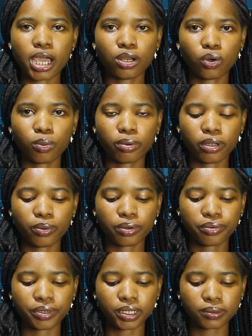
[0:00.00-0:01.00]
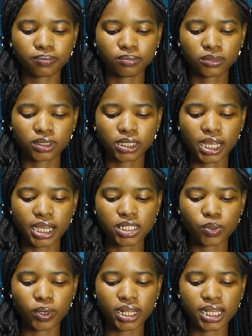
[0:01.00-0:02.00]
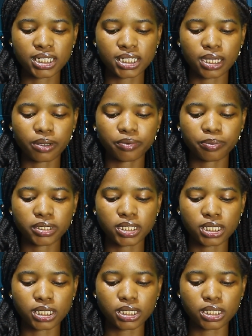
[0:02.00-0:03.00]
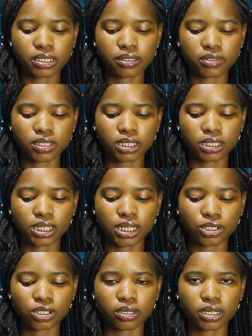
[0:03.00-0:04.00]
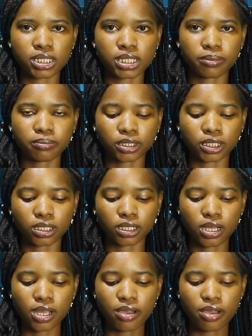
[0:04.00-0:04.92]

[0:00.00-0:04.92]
and Warri, as well as their representatives in the National Assembly